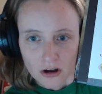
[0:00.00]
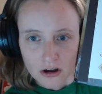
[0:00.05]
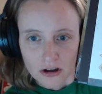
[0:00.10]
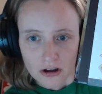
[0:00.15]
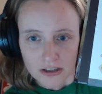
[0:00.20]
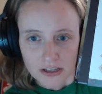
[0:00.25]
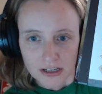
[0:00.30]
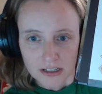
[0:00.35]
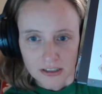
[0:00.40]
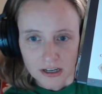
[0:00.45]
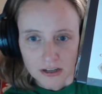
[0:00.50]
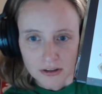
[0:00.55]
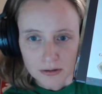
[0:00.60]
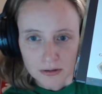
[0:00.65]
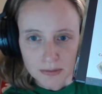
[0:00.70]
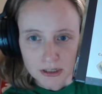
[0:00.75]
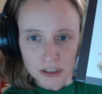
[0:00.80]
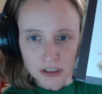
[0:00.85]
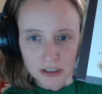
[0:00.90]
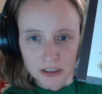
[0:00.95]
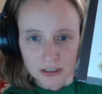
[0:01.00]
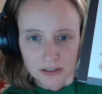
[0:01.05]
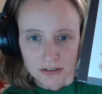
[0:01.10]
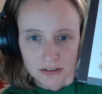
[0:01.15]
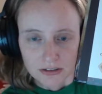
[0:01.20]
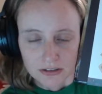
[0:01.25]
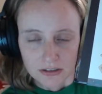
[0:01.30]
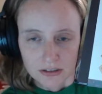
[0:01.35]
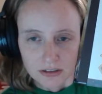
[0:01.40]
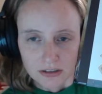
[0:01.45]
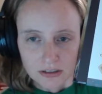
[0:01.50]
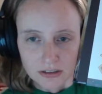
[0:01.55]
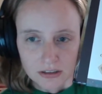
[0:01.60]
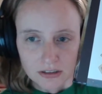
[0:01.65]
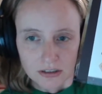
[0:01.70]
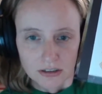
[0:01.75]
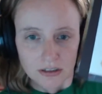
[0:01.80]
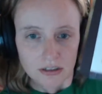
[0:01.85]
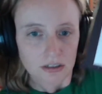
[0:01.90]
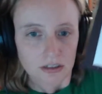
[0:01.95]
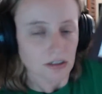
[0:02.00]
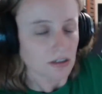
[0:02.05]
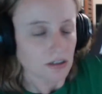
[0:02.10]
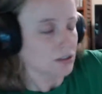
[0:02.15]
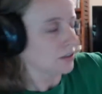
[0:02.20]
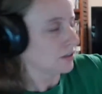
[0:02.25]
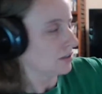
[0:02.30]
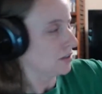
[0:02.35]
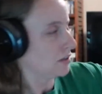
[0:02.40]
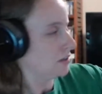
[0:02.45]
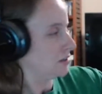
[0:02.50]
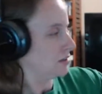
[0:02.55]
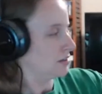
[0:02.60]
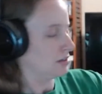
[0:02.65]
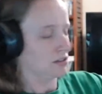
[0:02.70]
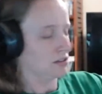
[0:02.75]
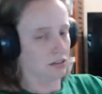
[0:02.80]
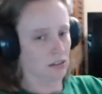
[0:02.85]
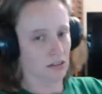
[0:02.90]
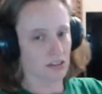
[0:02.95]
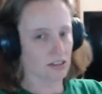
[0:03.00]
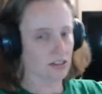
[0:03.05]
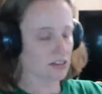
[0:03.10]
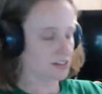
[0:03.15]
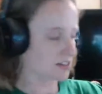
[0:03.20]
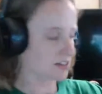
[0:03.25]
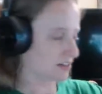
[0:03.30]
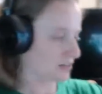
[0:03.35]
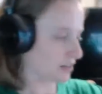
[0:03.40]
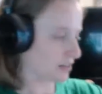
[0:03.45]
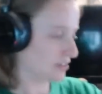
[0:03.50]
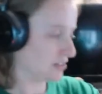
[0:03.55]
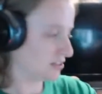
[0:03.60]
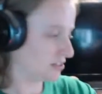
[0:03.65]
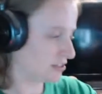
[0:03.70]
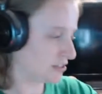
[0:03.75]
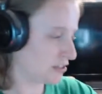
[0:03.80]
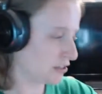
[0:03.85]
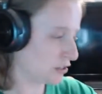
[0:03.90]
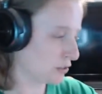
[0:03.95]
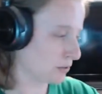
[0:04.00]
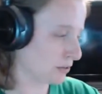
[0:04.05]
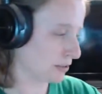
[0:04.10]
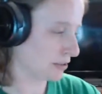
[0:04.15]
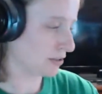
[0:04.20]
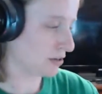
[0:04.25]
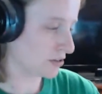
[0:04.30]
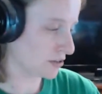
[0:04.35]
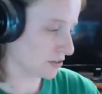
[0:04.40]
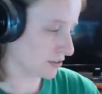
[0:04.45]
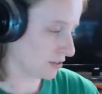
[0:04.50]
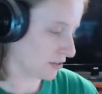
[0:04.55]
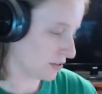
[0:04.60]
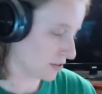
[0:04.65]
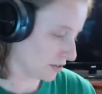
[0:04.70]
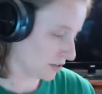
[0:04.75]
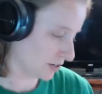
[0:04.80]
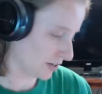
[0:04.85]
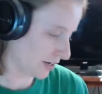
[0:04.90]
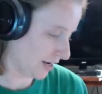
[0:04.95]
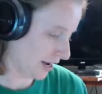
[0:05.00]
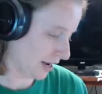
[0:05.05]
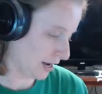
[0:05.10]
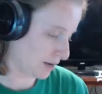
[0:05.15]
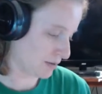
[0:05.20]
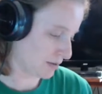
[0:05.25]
these other missions. So this is a considerably longer longer game,